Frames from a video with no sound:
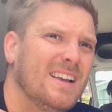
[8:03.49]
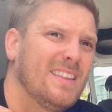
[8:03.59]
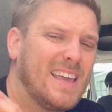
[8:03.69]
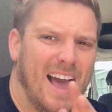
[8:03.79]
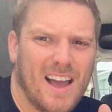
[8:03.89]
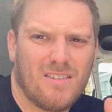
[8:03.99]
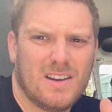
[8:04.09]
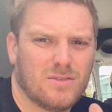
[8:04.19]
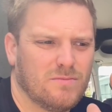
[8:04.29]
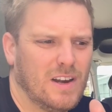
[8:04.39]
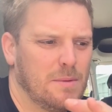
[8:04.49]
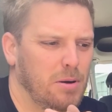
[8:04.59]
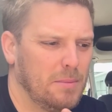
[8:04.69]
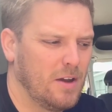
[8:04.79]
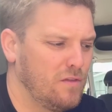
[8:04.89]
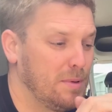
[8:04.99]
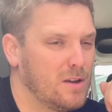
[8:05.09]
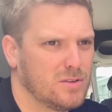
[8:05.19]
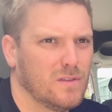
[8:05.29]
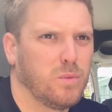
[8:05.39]
The category doesn't really put me off
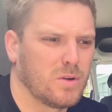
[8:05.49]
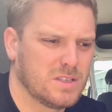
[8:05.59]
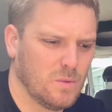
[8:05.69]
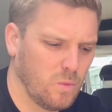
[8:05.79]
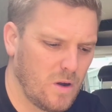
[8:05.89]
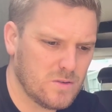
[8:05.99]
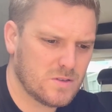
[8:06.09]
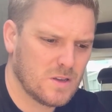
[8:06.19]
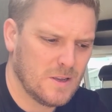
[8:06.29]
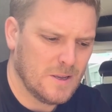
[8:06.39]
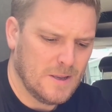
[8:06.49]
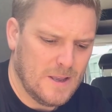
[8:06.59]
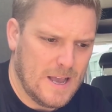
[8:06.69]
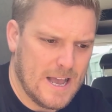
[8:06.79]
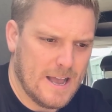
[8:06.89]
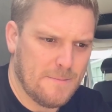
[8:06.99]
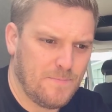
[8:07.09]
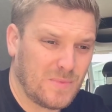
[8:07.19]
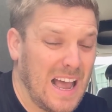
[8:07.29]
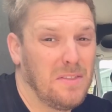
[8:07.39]
because of what it was, and
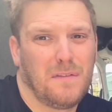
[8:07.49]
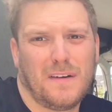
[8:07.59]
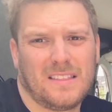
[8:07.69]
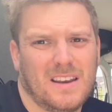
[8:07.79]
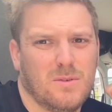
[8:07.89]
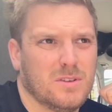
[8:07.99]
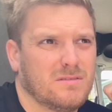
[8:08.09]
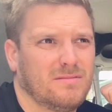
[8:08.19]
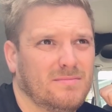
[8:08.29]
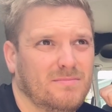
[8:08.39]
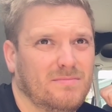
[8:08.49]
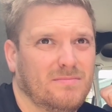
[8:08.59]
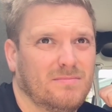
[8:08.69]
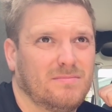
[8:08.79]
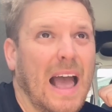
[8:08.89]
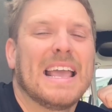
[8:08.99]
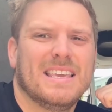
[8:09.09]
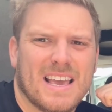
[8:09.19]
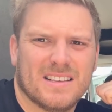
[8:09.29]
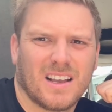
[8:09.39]
the fact that it was 8
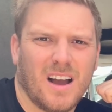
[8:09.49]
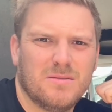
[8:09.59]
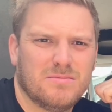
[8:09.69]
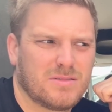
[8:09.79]
years ago.